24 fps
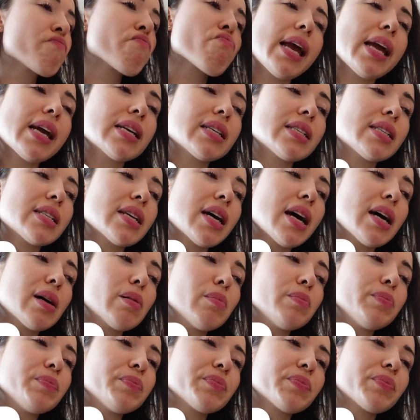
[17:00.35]
And um,
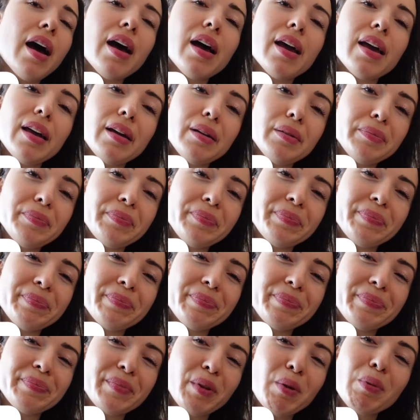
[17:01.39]
I
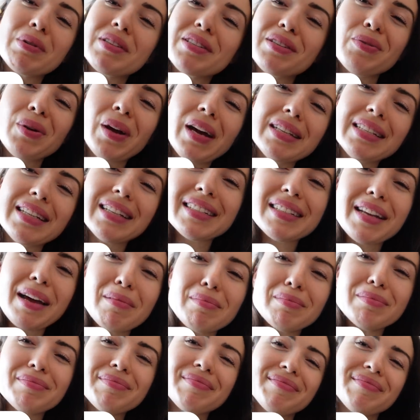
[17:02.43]
will see you guys next time.